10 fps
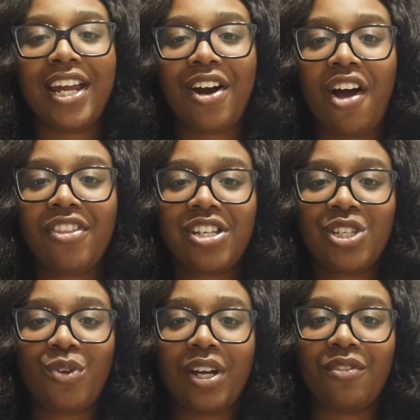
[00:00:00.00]
here on the
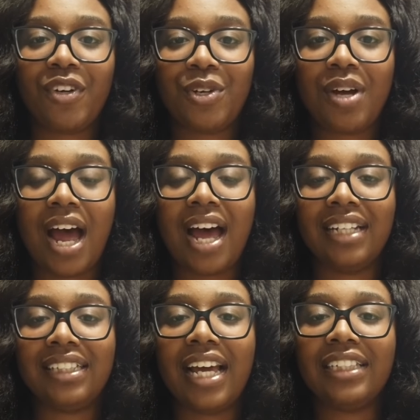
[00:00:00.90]
screen for you
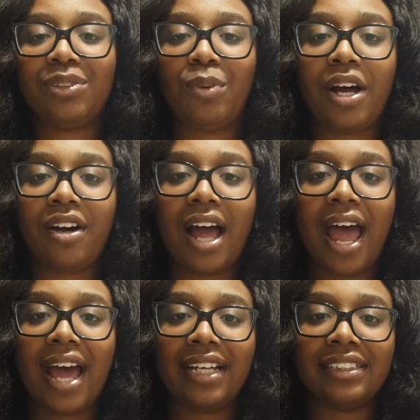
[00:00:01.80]
guys, as well
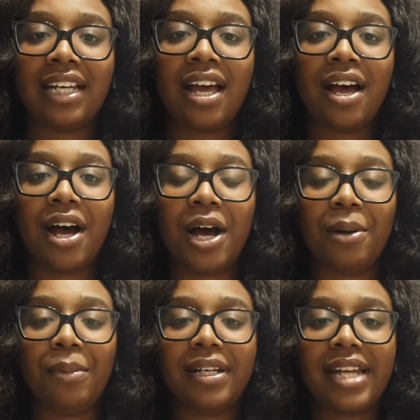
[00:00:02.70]
as
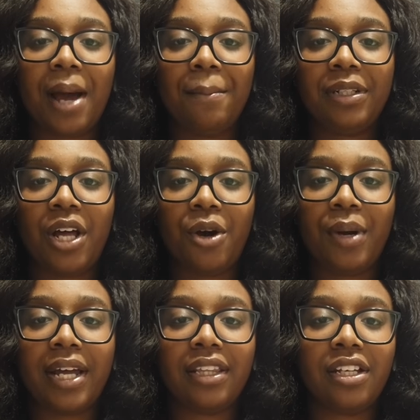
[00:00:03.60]
um, down
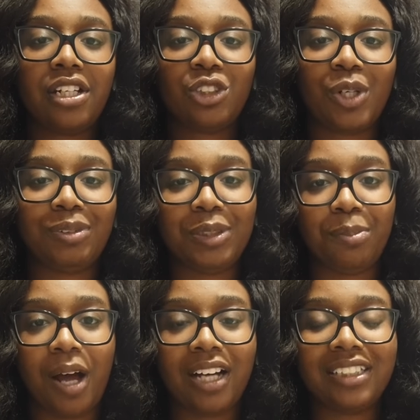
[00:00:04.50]
below in the
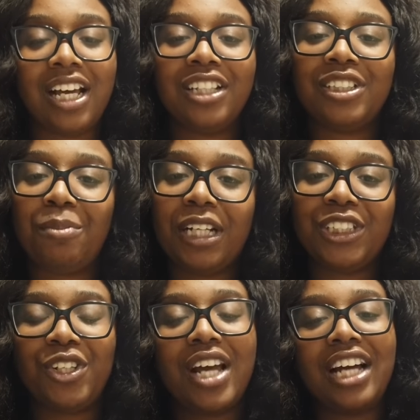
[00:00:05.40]
description box. So make
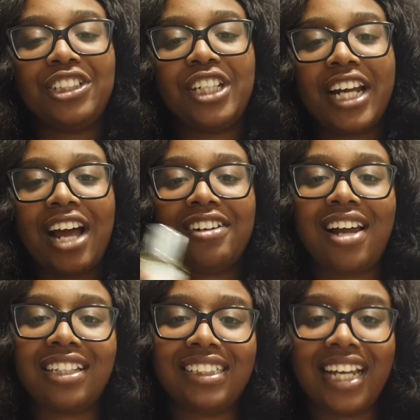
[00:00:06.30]
sure you guys check out
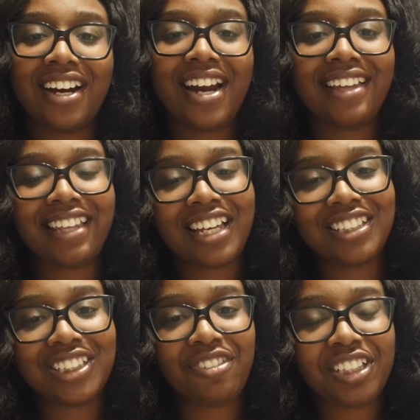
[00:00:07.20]
Dossier and thank
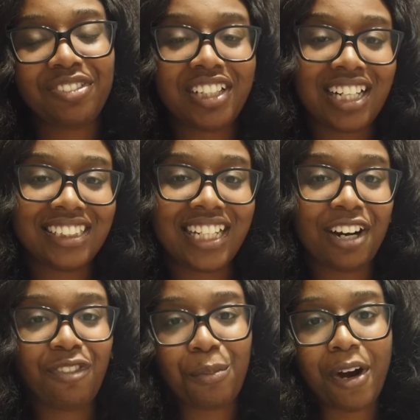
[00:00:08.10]
you so much for
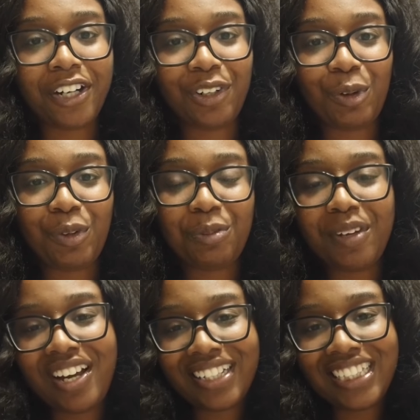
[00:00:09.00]
Dossier for partnering with
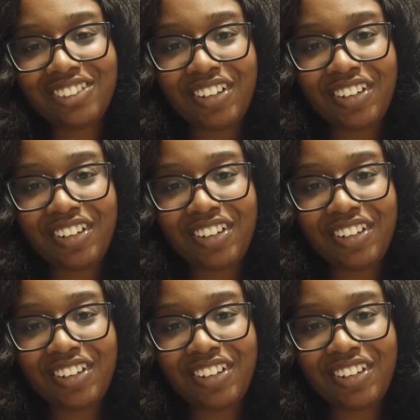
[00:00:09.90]
me on this